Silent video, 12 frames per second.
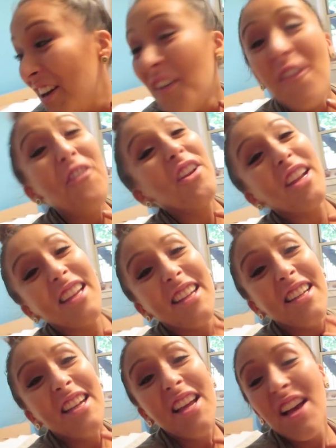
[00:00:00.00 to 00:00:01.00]
A
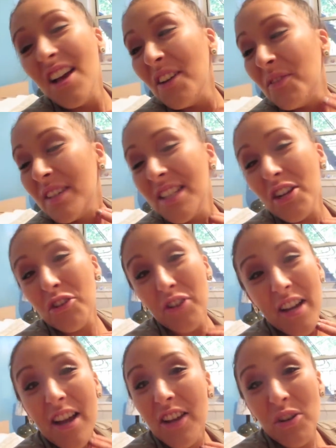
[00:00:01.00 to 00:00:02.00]
freaking, was it
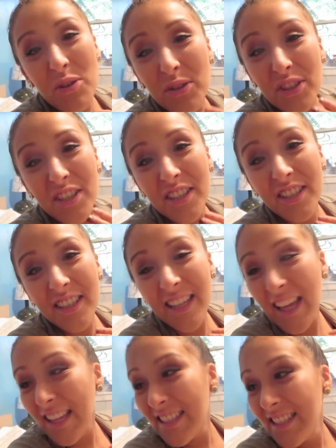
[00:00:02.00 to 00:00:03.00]
crayon holder
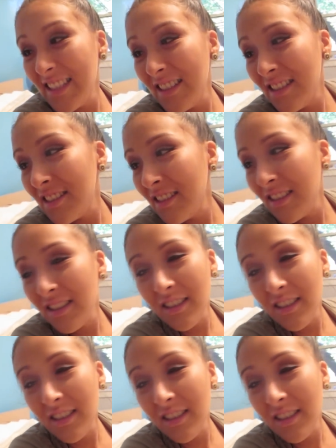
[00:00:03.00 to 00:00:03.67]
cases?